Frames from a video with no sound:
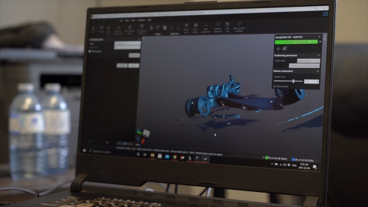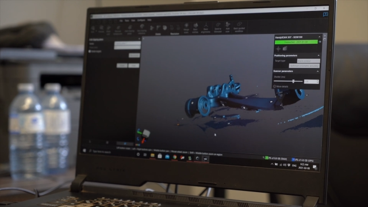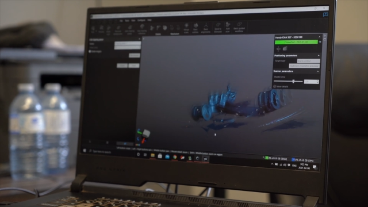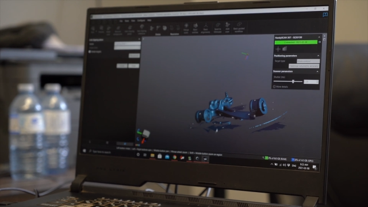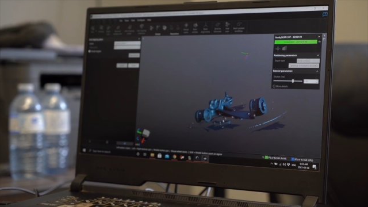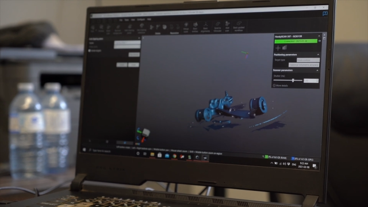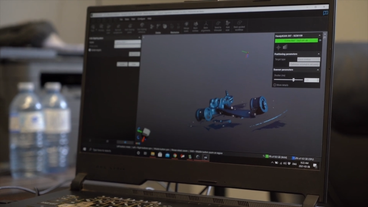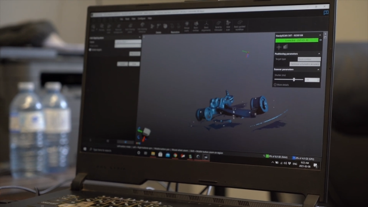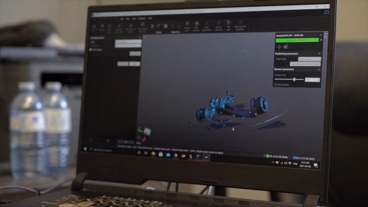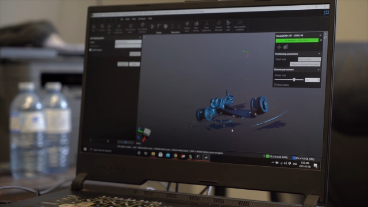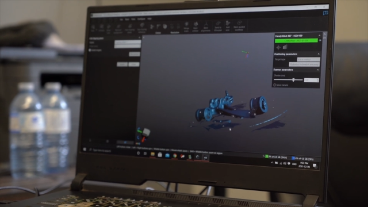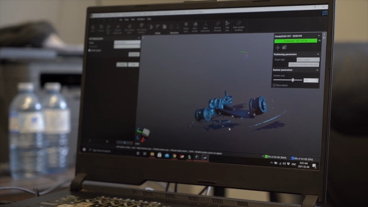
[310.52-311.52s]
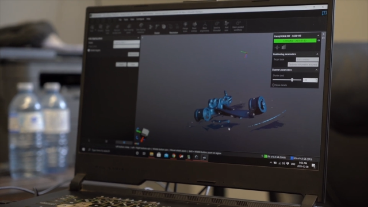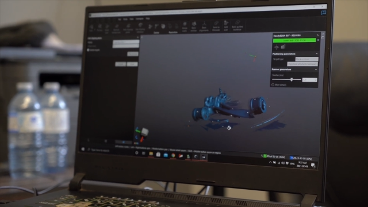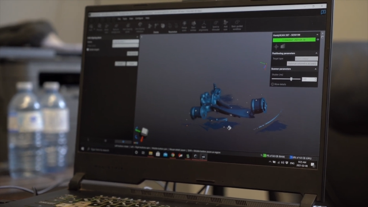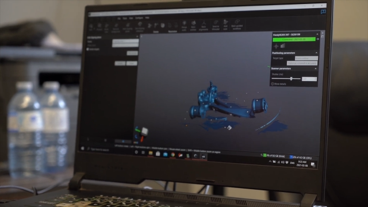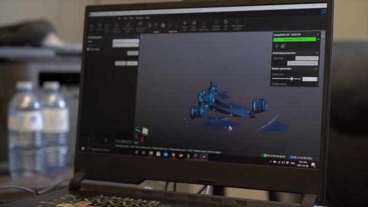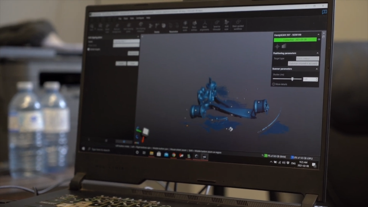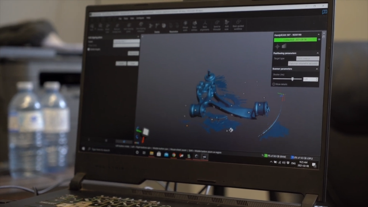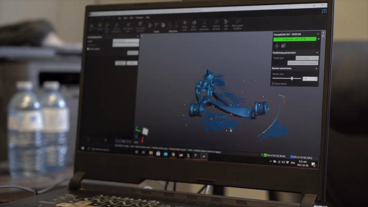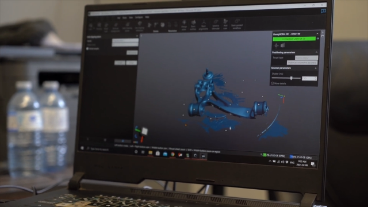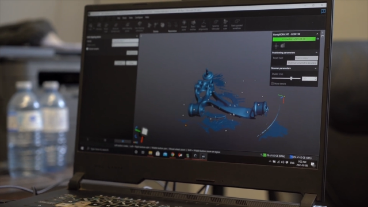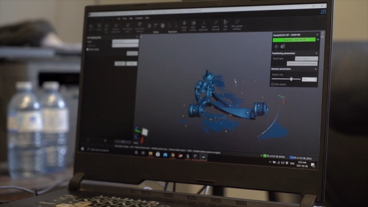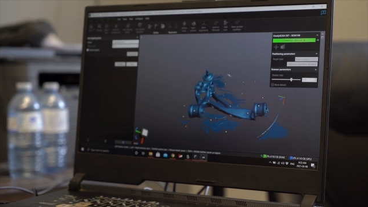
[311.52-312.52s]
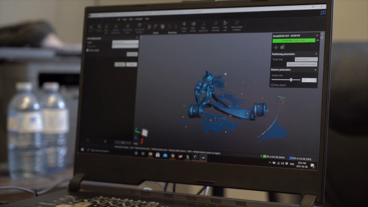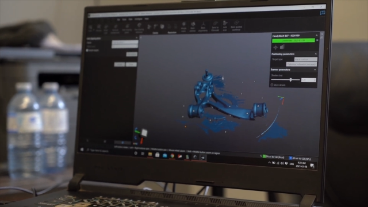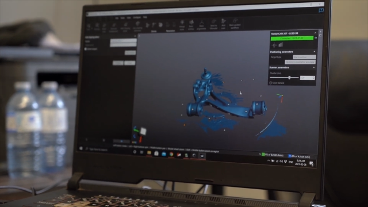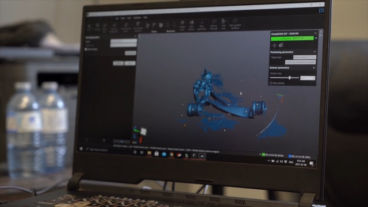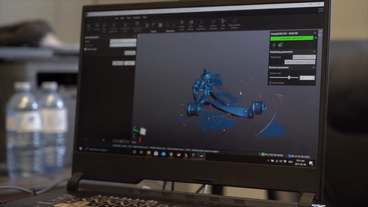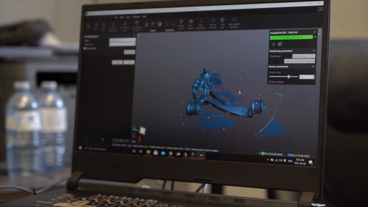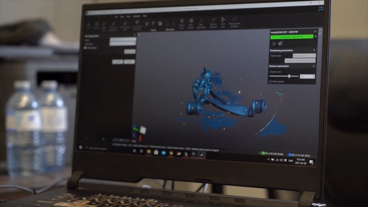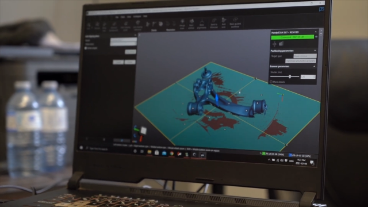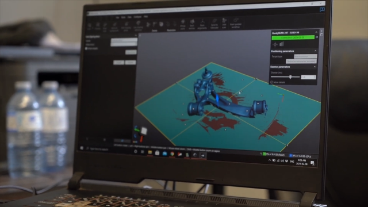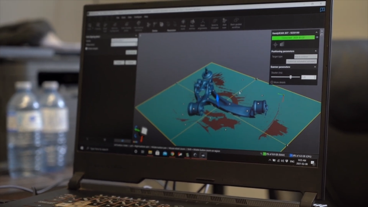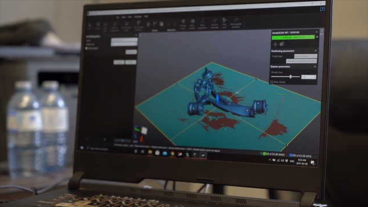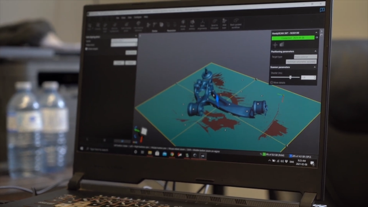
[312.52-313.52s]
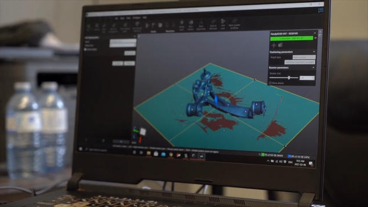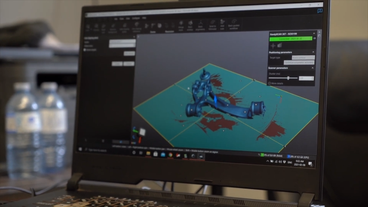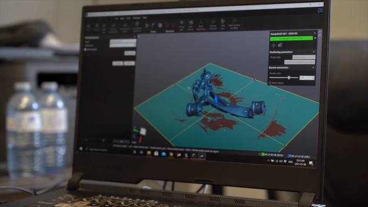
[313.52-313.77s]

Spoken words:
Nobody's mouth can be seen.